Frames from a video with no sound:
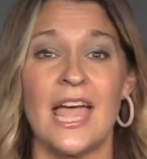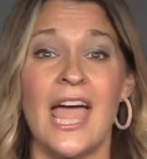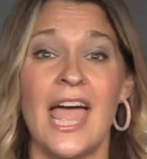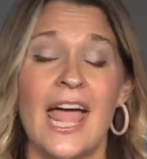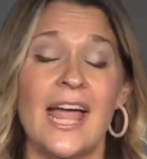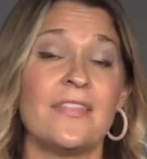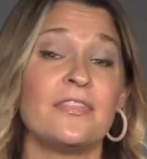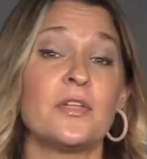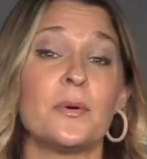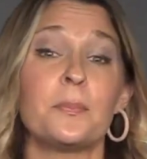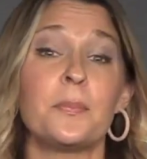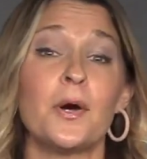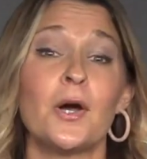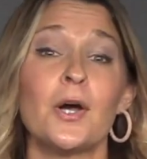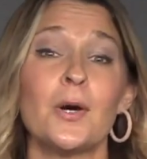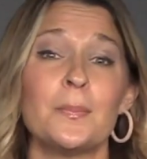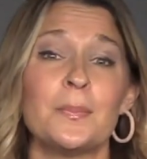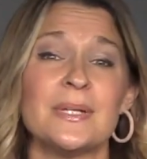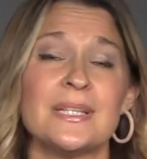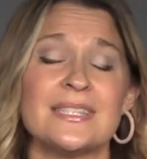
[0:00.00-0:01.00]
And the
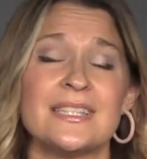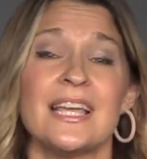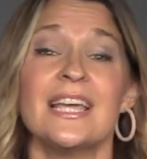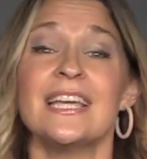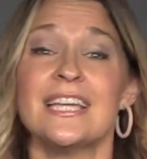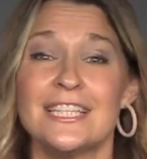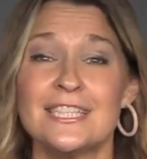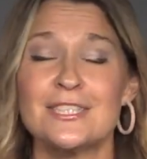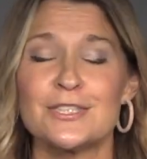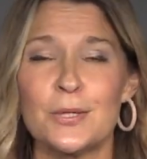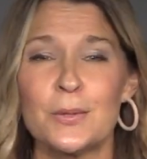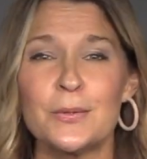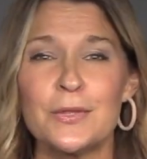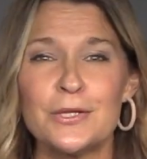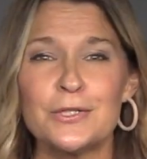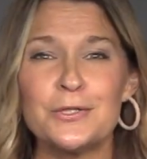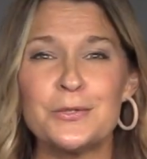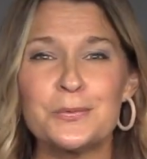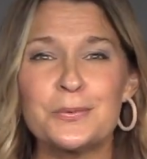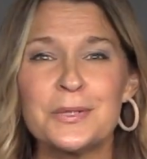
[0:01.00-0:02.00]
purpose is so
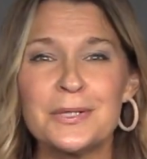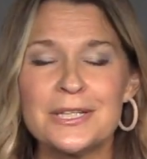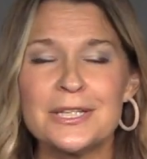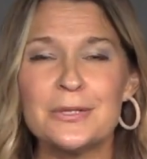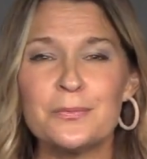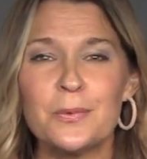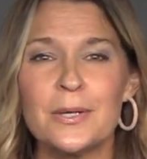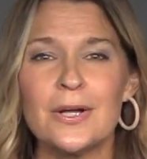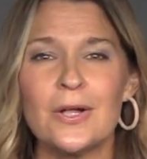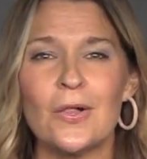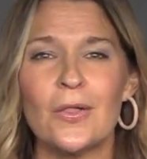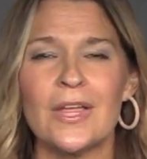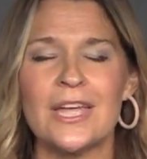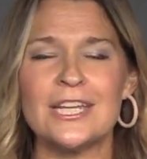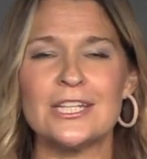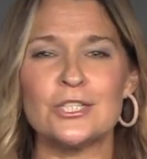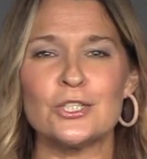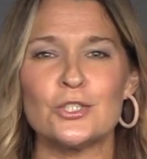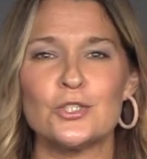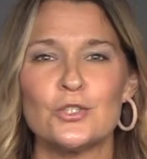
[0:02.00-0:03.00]
that you really will
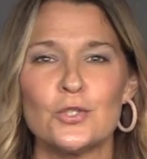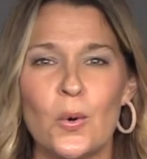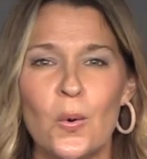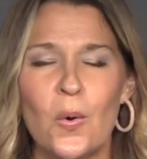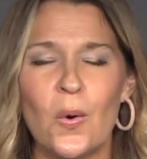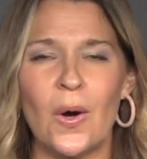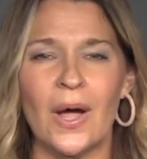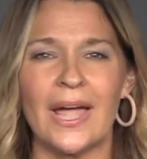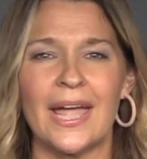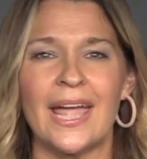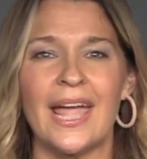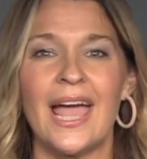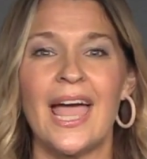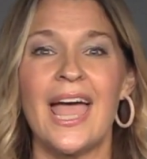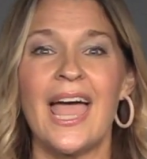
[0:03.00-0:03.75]
enjoy,